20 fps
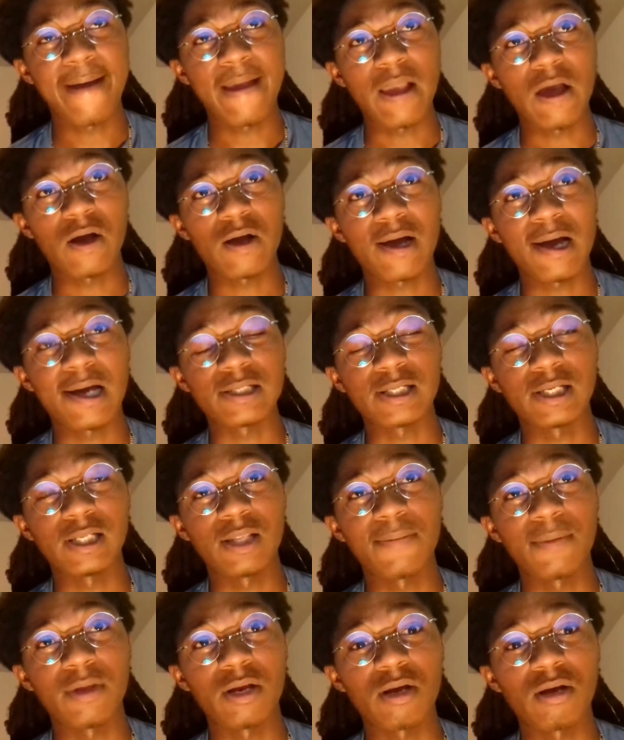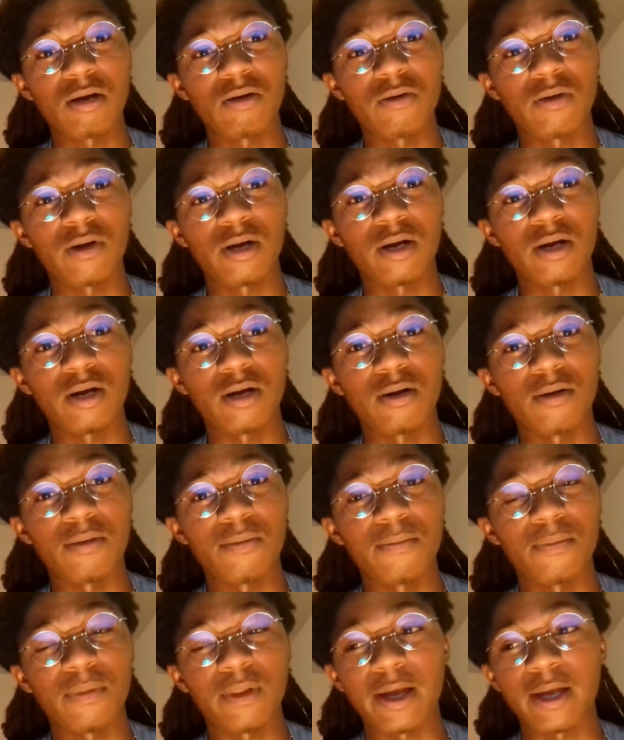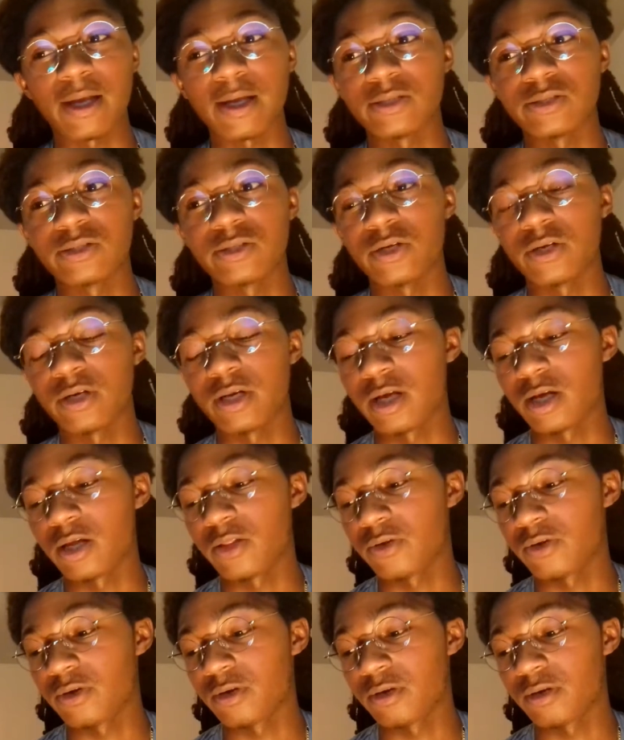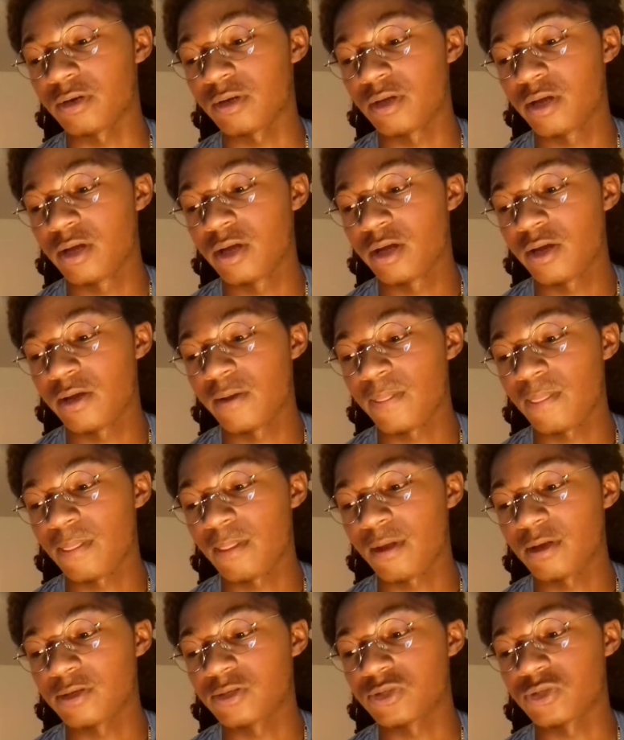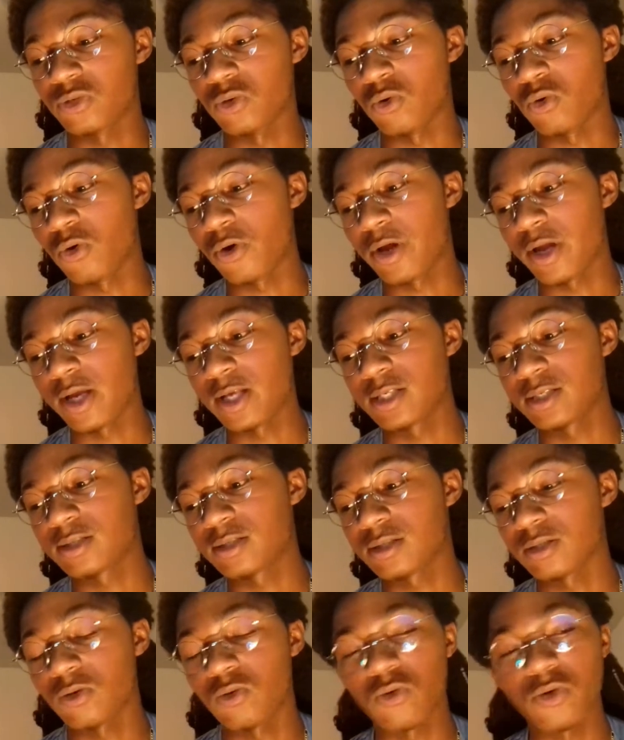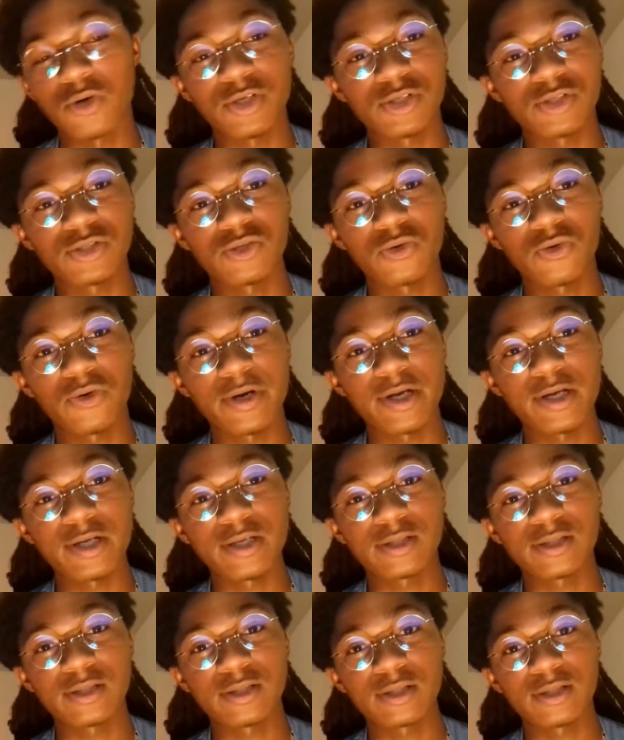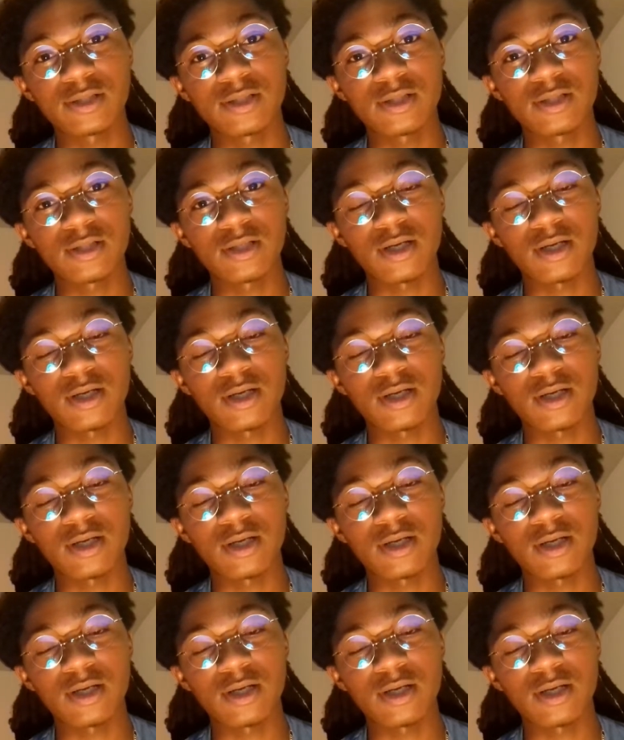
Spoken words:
y'all guys can let me know. Like, is there any other stories, origin stories,